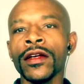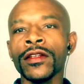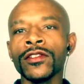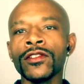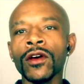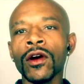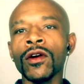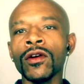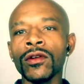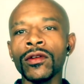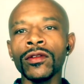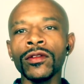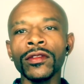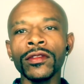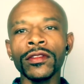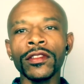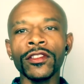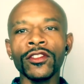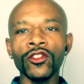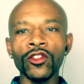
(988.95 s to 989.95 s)
So
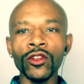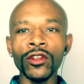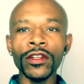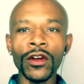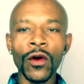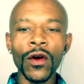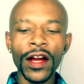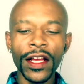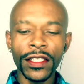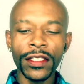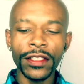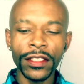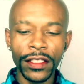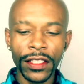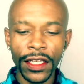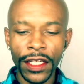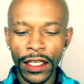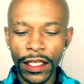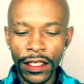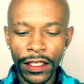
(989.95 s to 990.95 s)
the true question
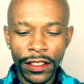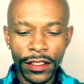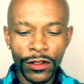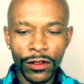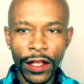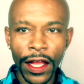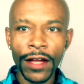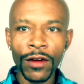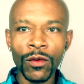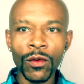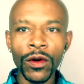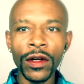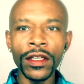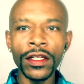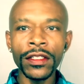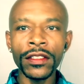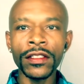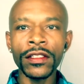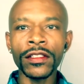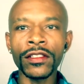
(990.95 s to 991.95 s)
is, what
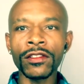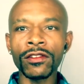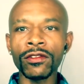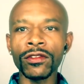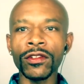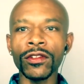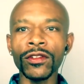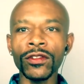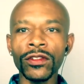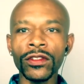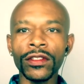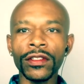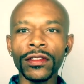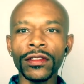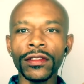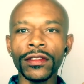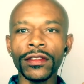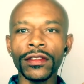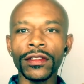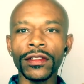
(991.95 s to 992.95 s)
is the
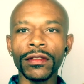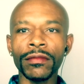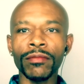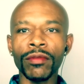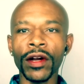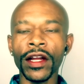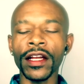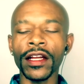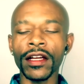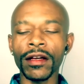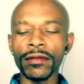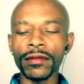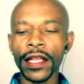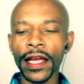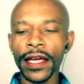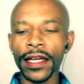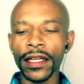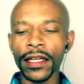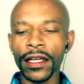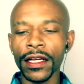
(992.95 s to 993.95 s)
solution to breakups?
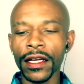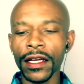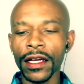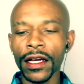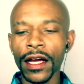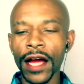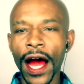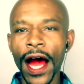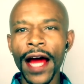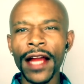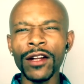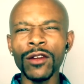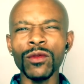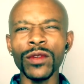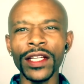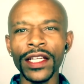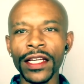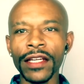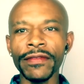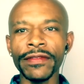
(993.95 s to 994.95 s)
How do
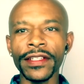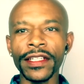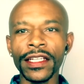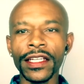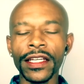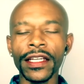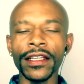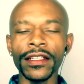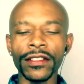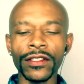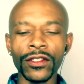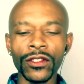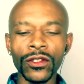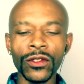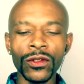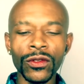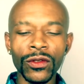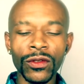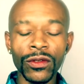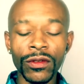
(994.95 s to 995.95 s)
we even get
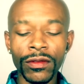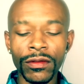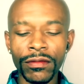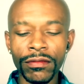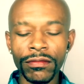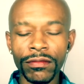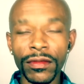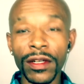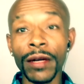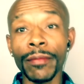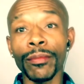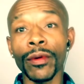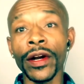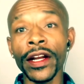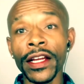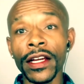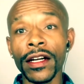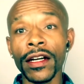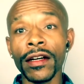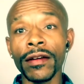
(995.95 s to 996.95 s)
to a
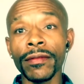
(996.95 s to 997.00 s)
breakup?